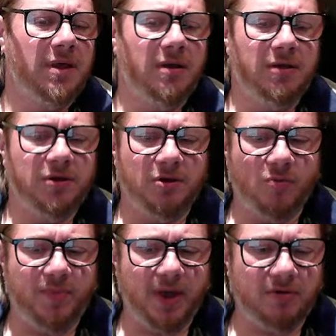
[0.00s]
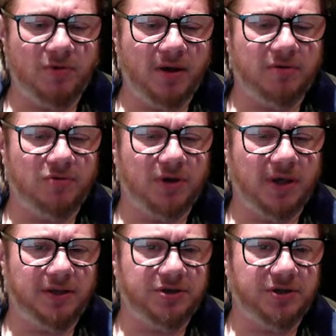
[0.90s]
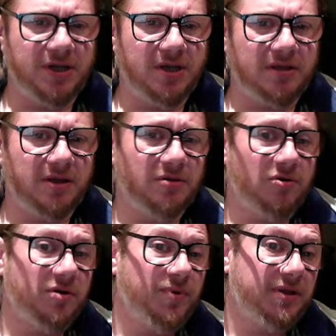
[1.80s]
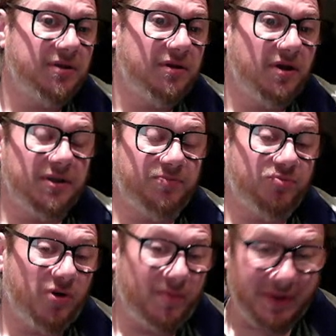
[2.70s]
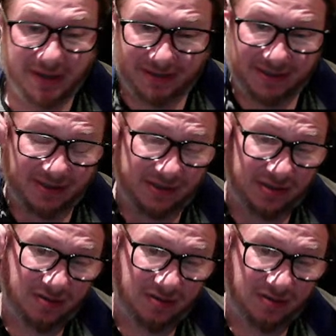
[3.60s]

You go back rank rook hd and then you're going to play the knight probably a6.